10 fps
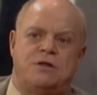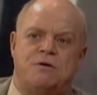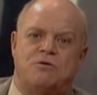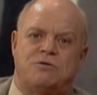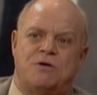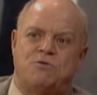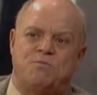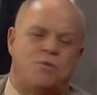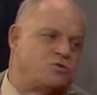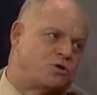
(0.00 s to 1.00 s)
they were
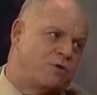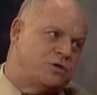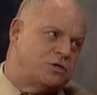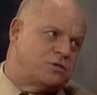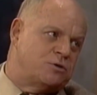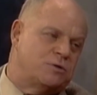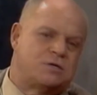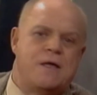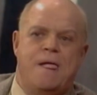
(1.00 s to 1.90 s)
most gracious to us.